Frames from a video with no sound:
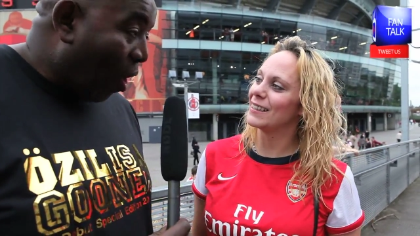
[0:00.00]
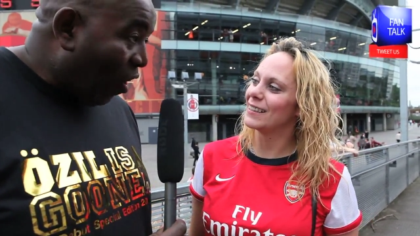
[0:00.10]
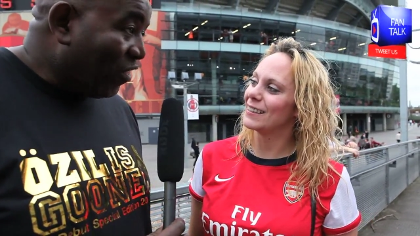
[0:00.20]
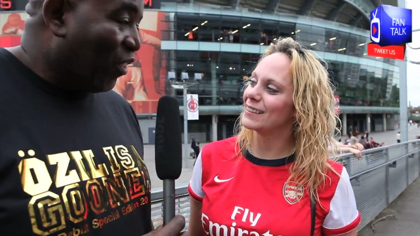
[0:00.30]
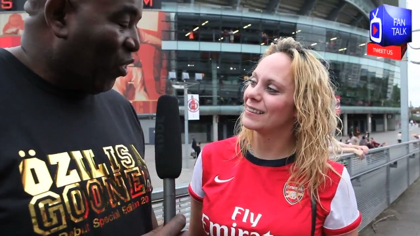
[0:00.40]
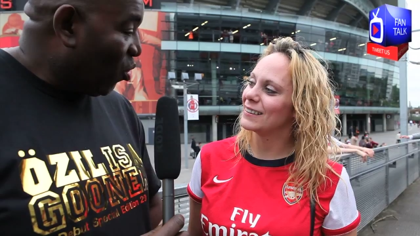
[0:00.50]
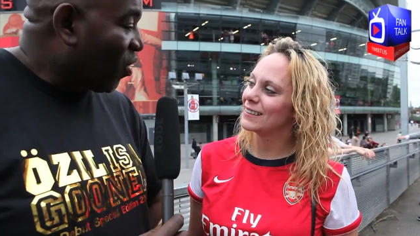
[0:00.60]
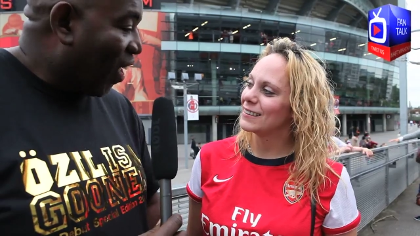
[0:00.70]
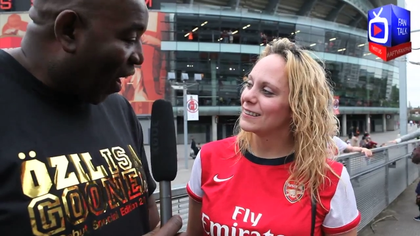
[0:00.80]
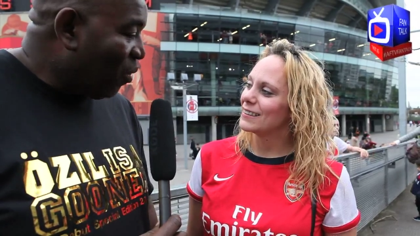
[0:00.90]
Speaker 1: asking you,
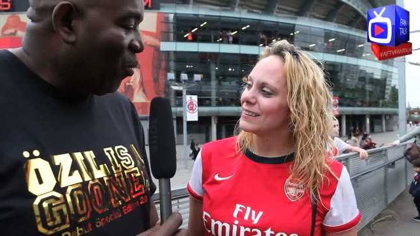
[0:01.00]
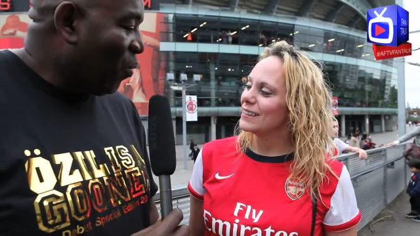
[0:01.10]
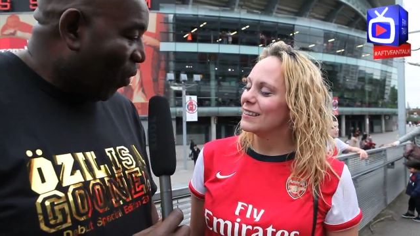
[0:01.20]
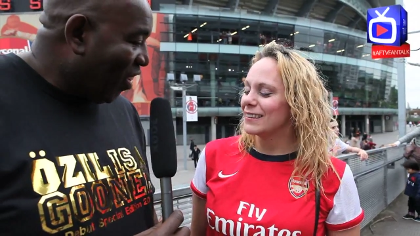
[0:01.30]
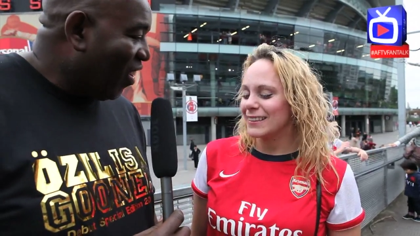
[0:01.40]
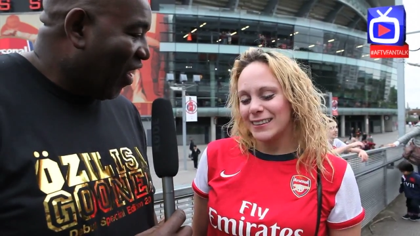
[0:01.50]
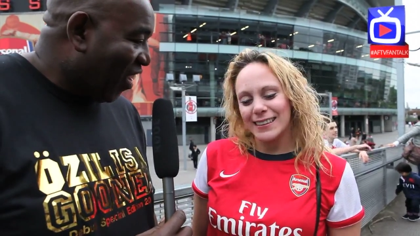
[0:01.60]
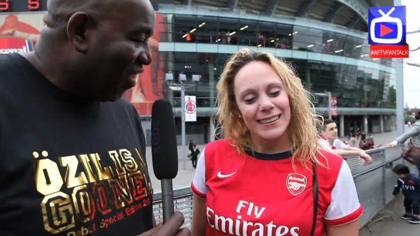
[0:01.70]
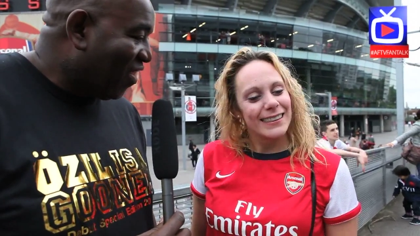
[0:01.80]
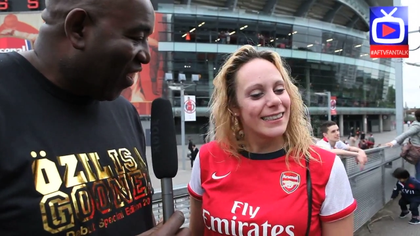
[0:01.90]
can we win the
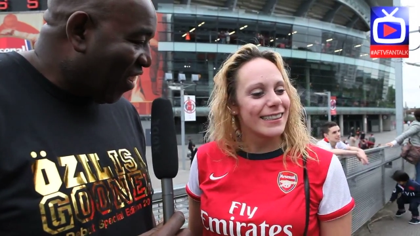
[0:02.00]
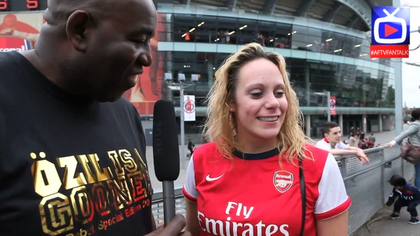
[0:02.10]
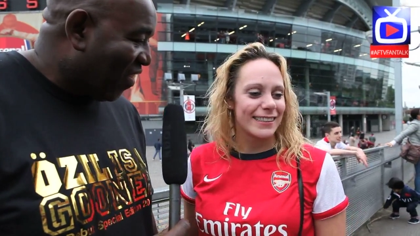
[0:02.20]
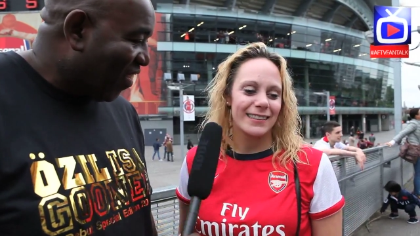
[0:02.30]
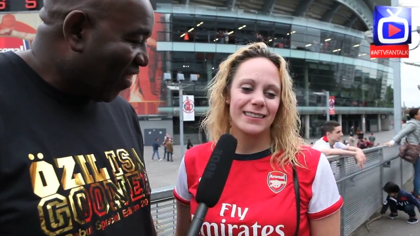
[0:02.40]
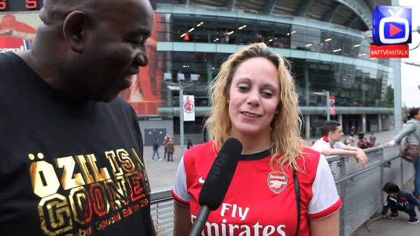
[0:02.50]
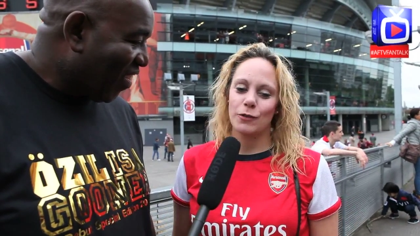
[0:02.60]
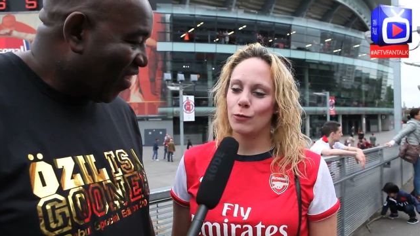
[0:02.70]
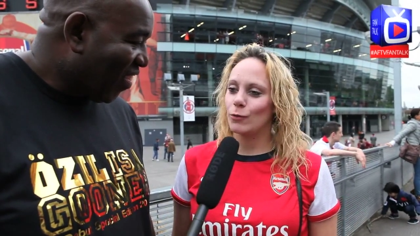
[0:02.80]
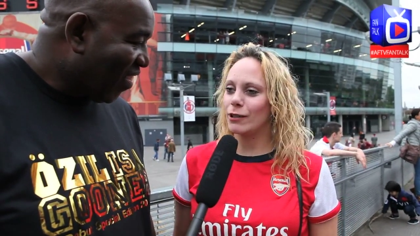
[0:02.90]
league this season?
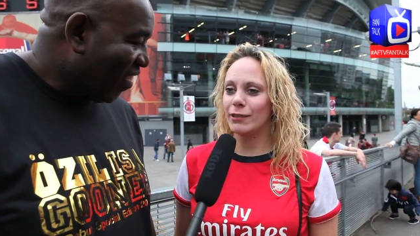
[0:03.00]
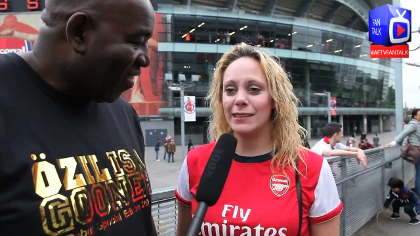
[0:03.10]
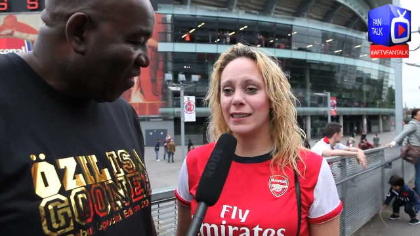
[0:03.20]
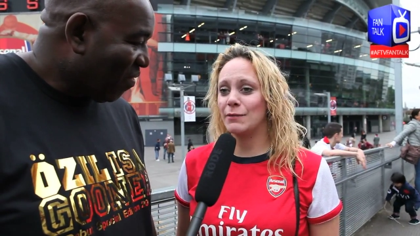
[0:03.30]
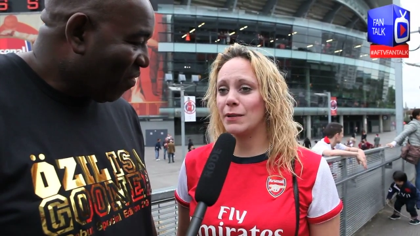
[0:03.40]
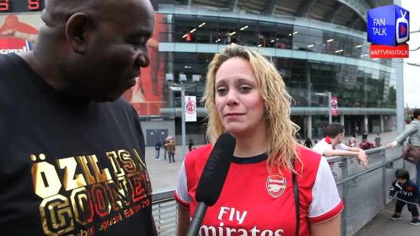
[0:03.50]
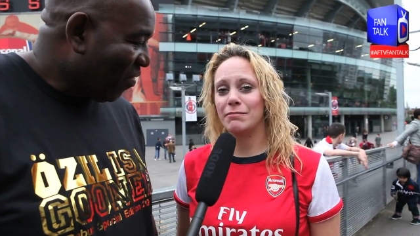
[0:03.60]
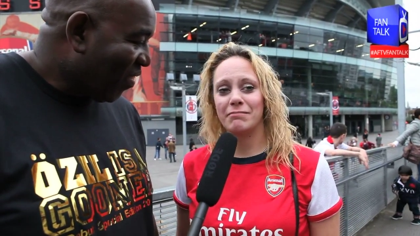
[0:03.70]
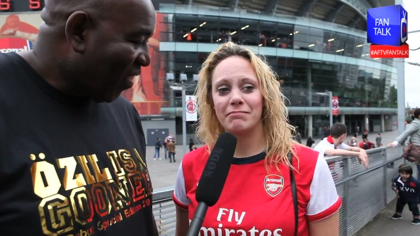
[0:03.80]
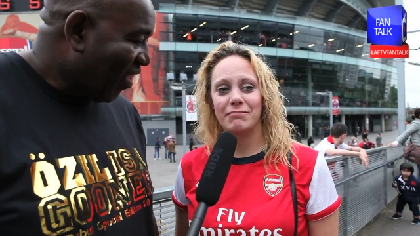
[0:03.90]
Speaker 2: We already done it, babe.
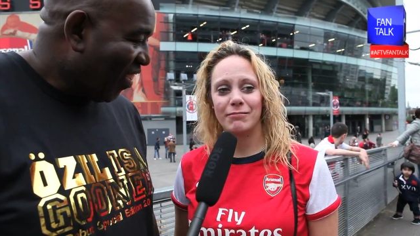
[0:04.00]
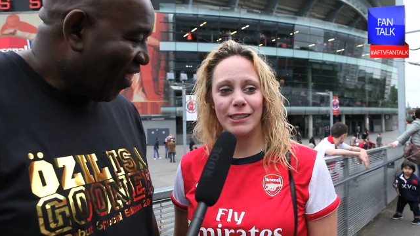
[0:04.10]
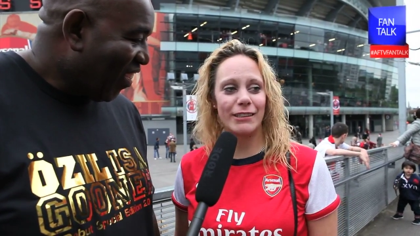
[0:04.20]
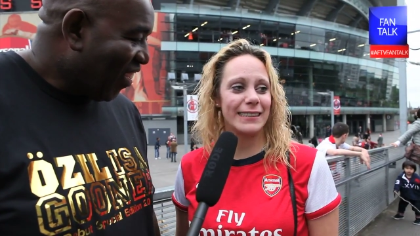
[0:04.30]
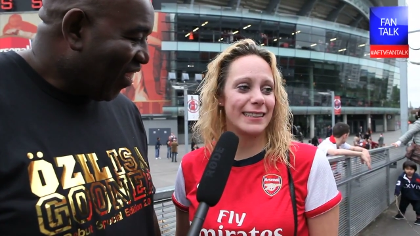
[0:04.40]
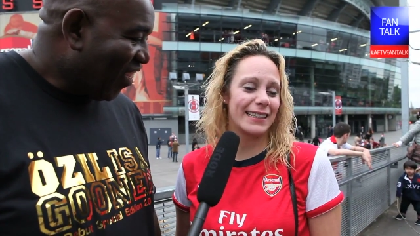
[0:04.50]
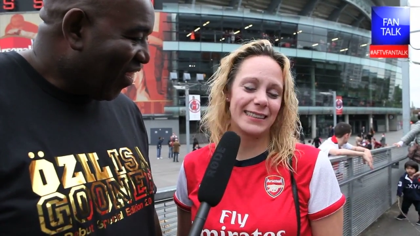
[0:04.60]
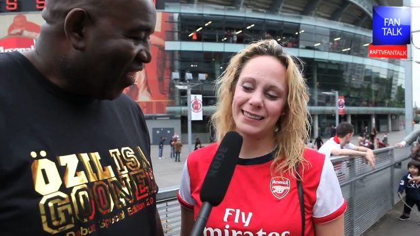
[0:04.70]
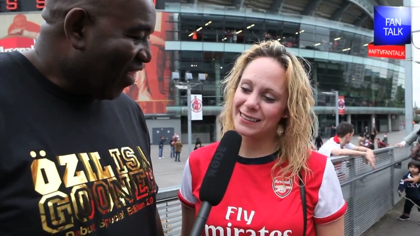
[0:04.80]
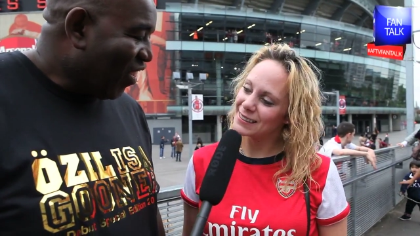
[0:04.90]
We already done
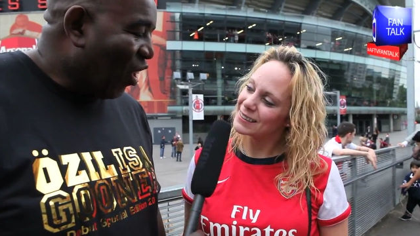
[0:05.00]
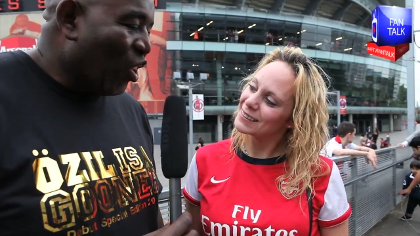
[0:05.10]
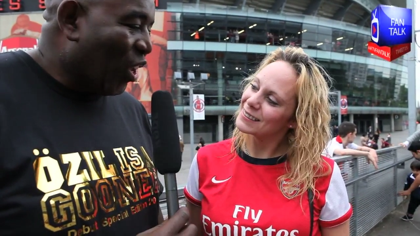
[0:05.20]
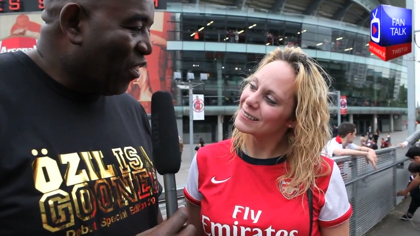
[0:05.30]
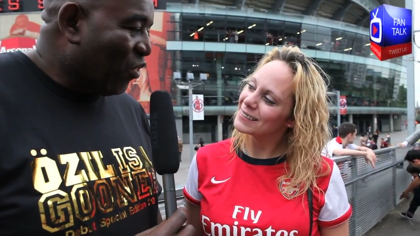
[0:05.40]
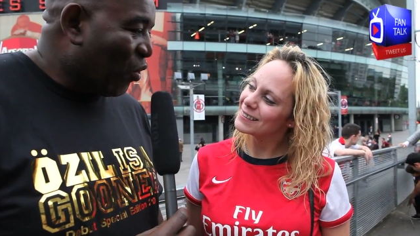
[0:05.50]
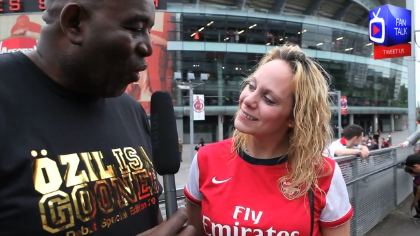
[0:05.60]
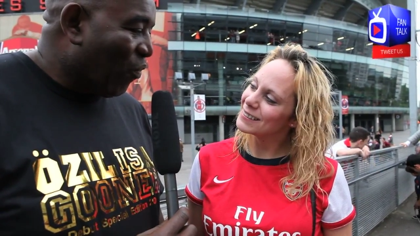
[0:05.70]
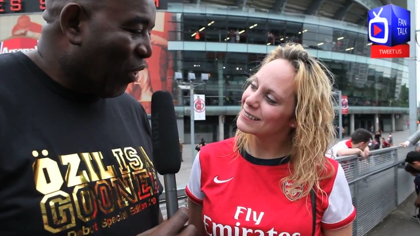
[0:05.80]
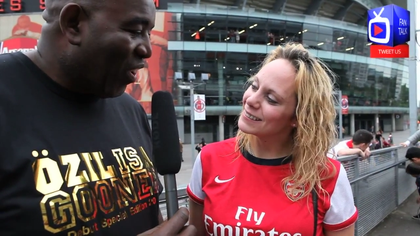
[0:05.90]
it.
Speaker 1: No, you're getting too
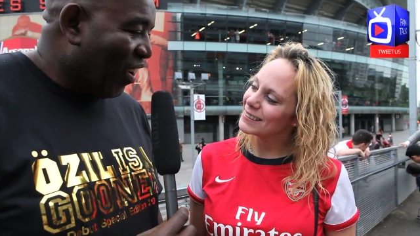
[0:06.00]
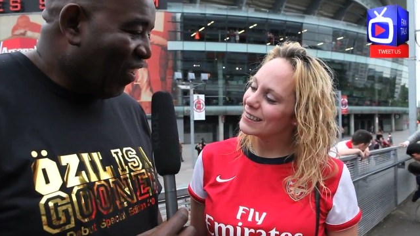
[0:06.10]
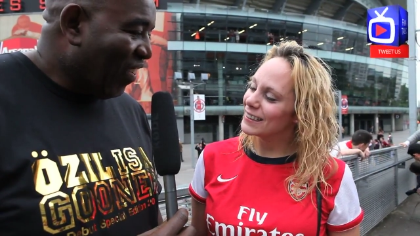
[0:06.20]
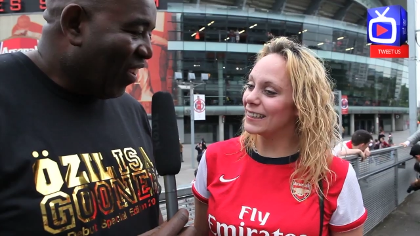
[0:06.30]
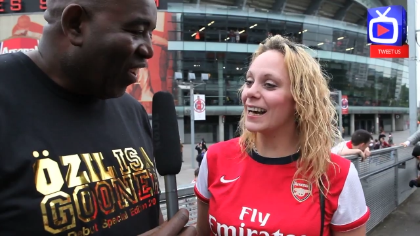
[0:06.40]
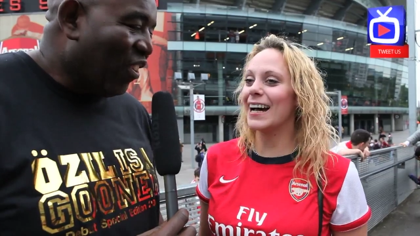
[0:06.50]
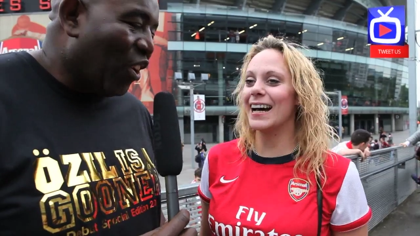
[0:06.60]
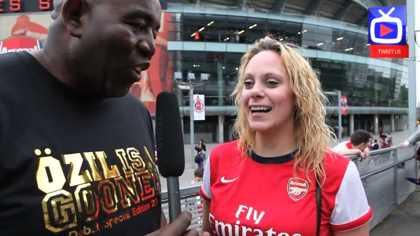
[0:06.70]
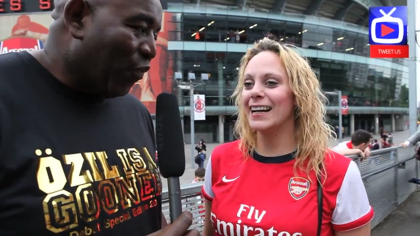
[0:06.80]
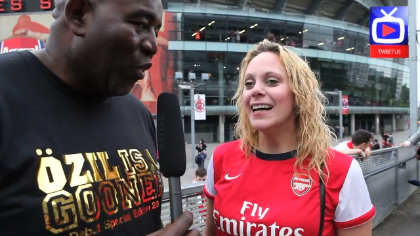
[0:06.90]
confident now.
Speaker 2: Nah. It's
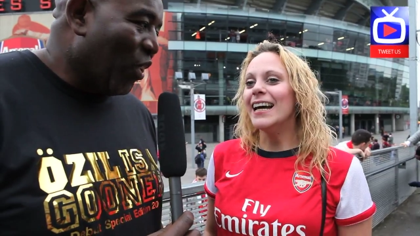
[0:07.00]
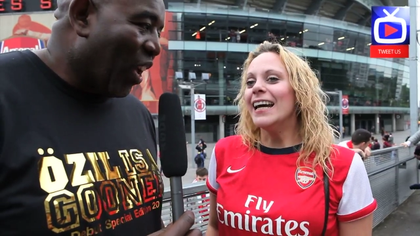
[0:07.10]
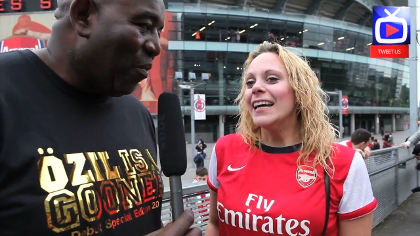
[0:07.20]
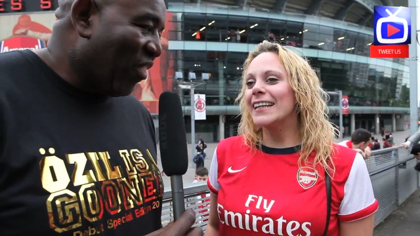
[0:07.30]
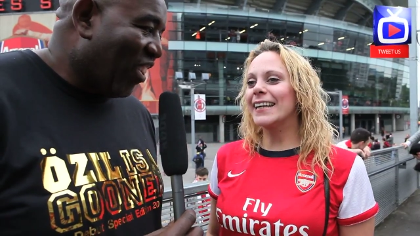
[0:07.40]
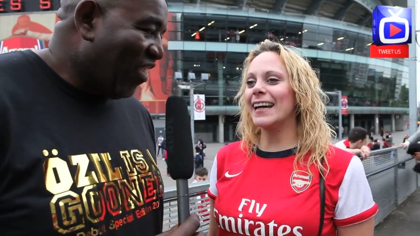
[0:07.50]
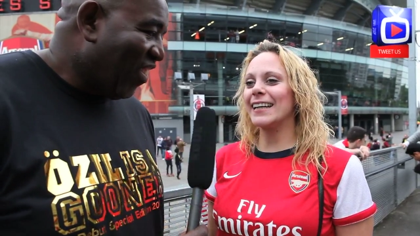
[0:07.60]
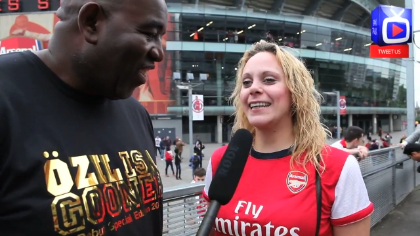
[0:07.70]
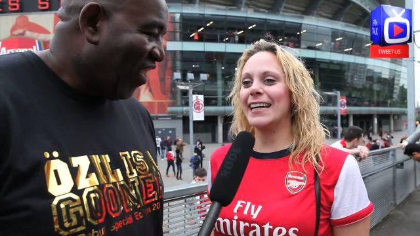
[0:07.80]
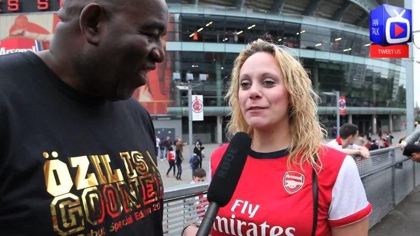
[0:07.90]
only a few games in.
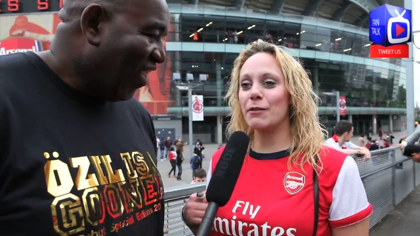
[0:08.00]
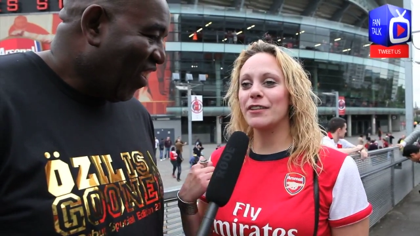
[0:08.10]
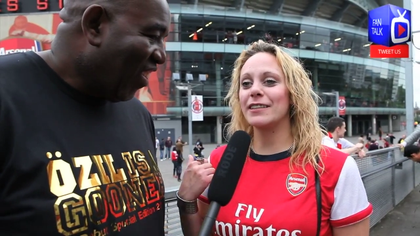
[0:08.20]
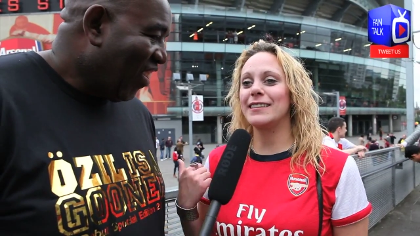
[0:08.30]
Get, get them off the